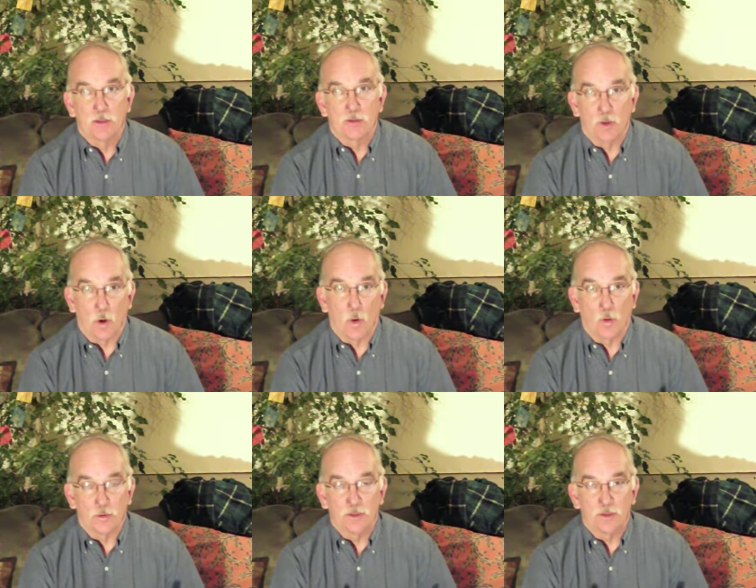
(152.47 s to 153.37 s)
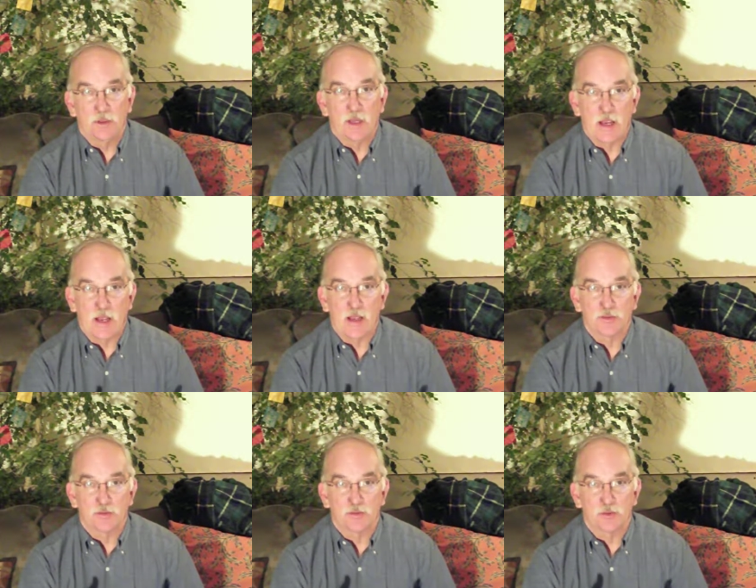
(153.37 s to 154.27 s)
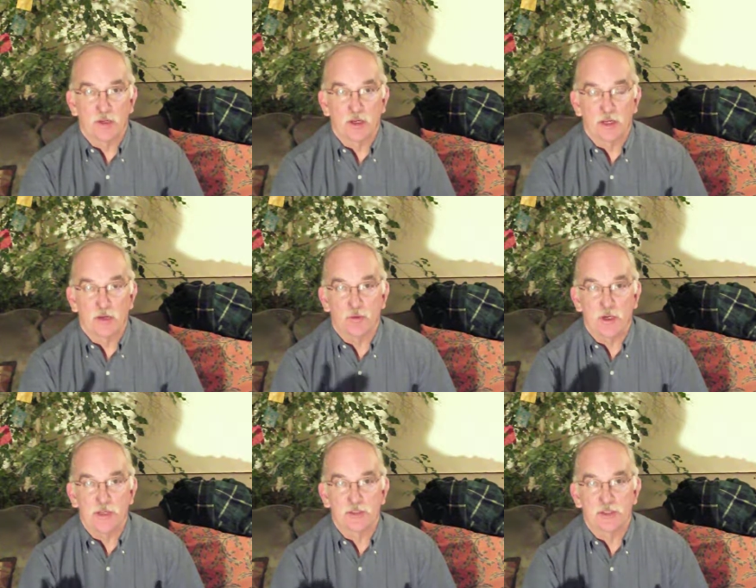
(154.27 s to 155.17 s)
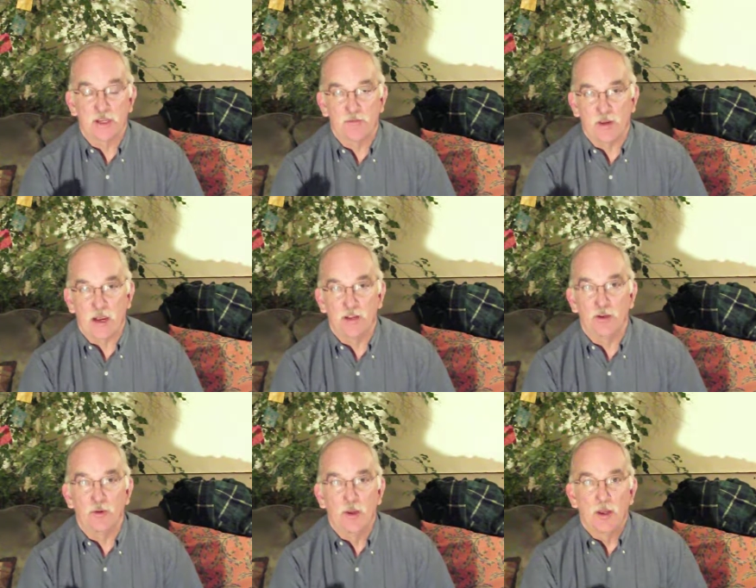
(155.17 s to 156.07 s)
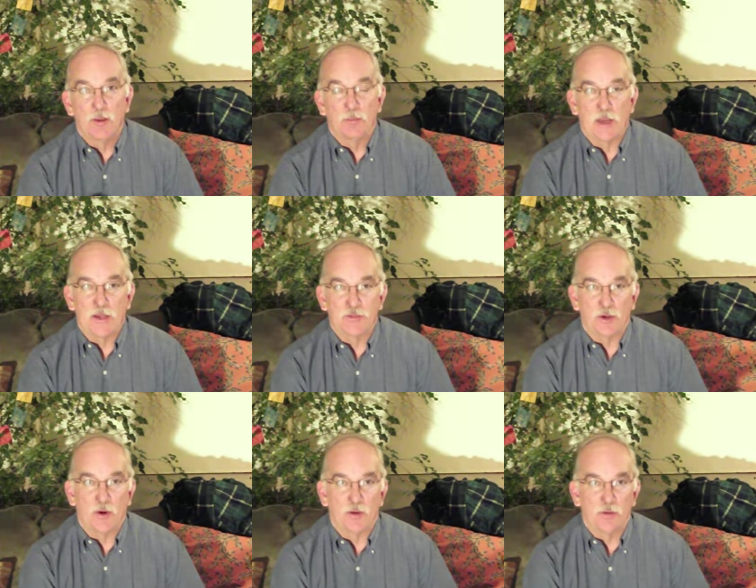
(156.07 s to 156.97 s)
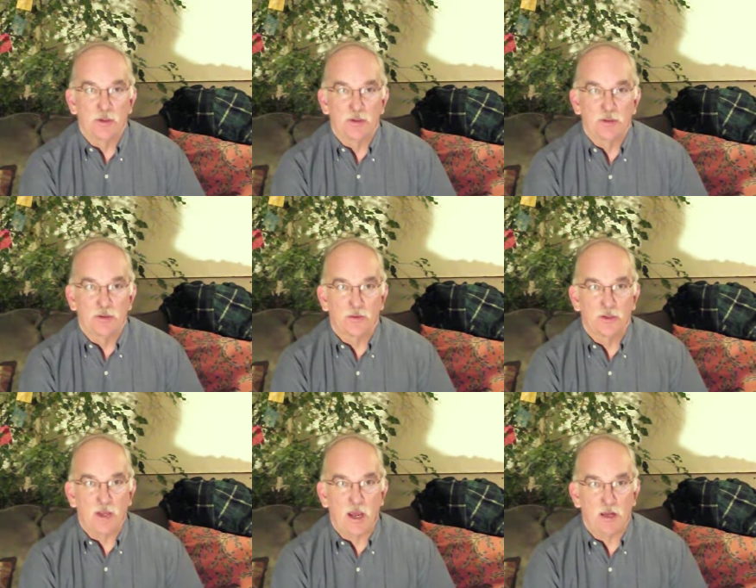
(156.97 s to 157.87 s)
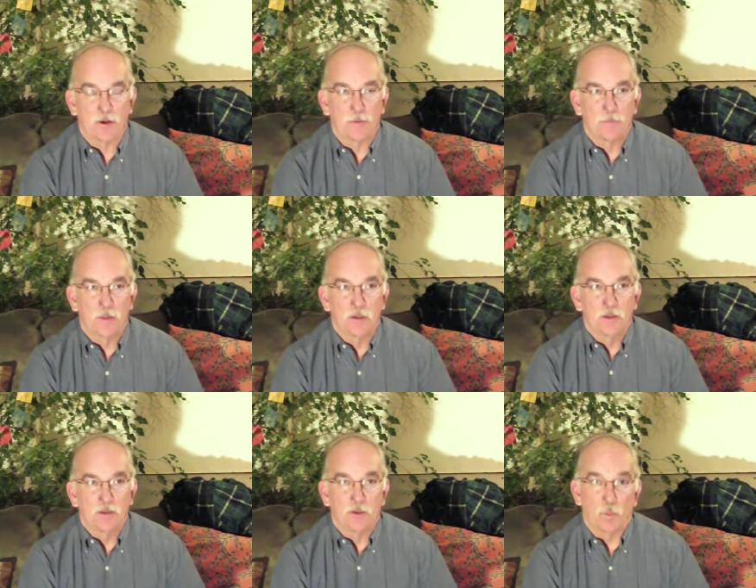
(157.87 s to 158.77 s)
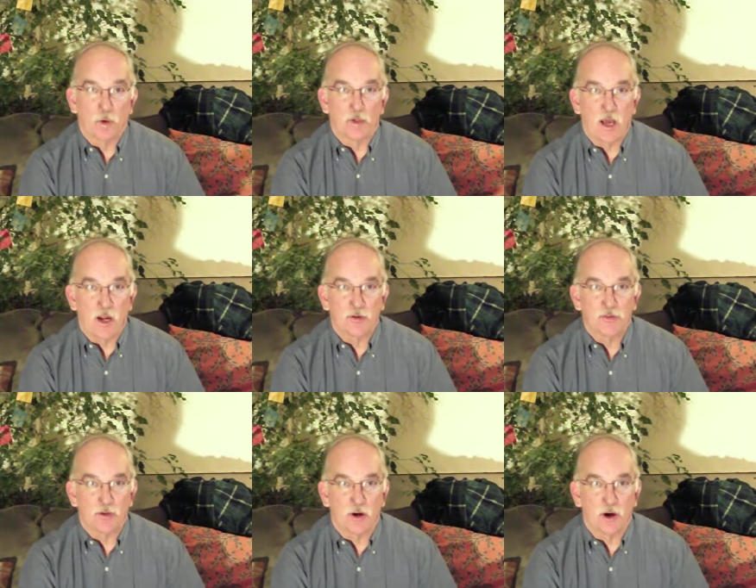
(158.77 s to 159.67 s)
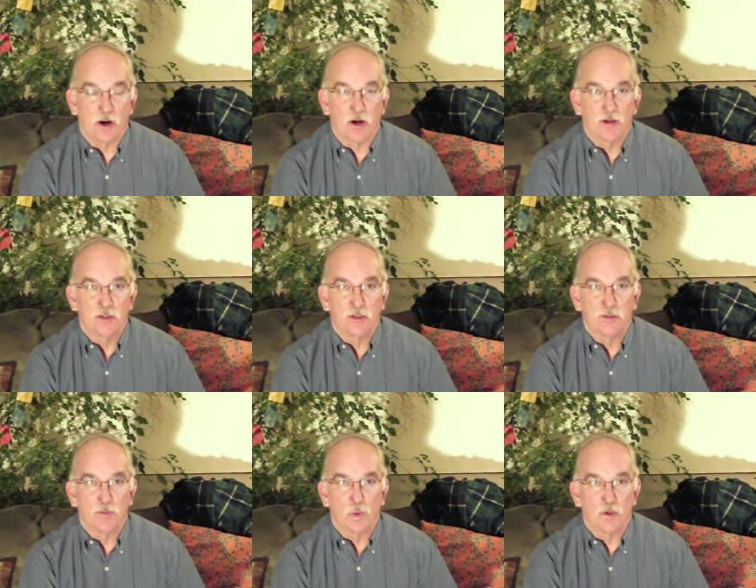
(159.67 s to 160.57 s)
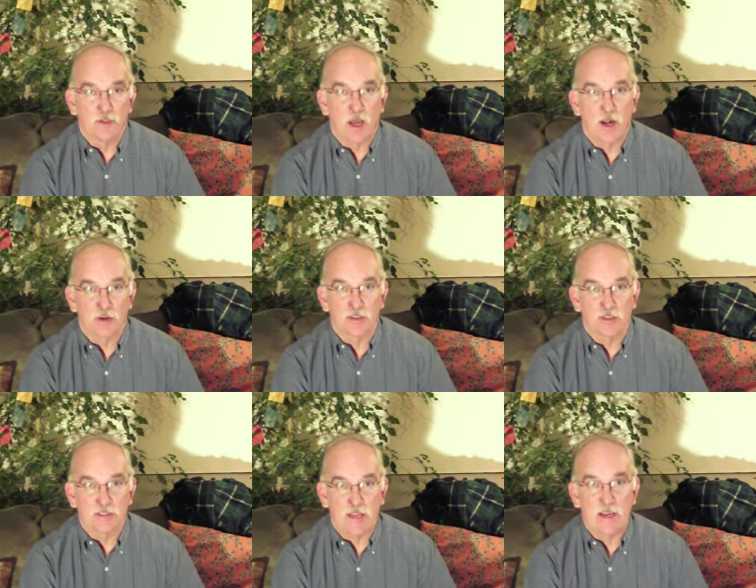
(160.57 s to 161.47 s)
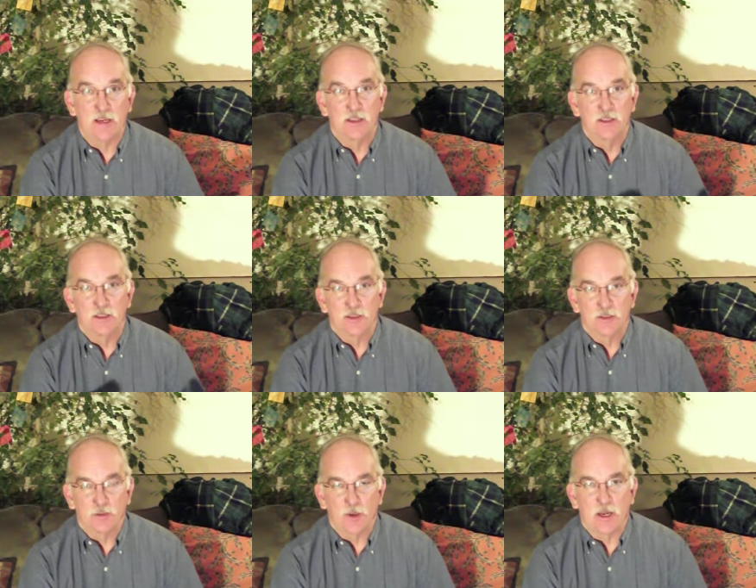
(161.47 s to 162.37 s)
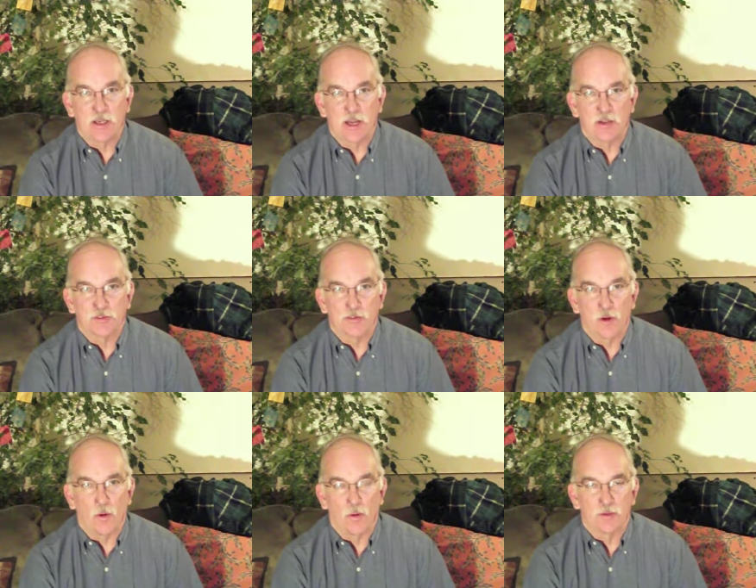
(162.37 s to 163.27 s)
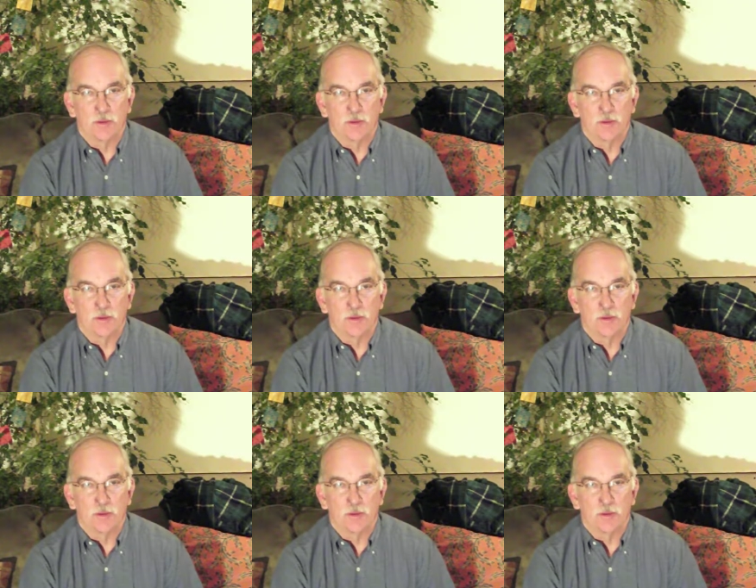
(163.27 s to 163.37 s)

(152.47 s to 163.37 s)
gold has increased in value based on the dollar. The more dollars there are, the more dollars it'll take to buy an ounce of gold.